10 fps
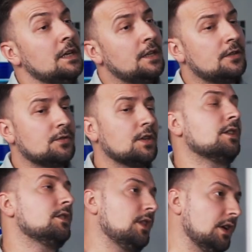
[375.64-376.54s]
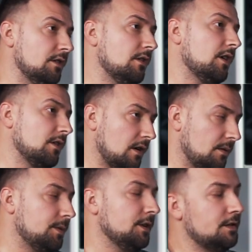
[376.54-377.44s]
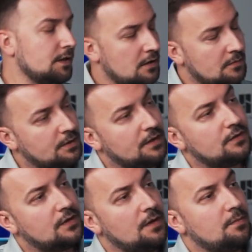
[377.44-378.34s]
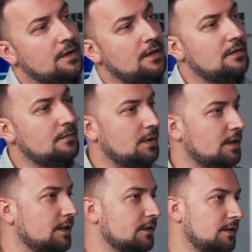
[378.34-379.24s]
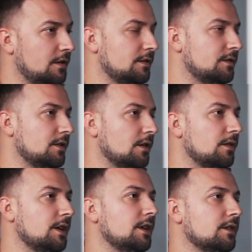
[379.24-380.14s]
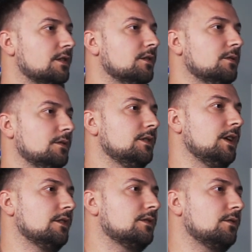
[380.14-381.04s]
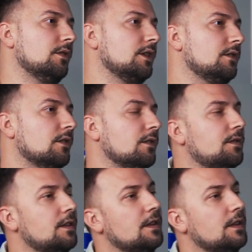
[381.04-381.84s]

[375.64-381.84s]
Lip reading: Interesting. There are companies and companies. They've been building slowly. It's a going growth.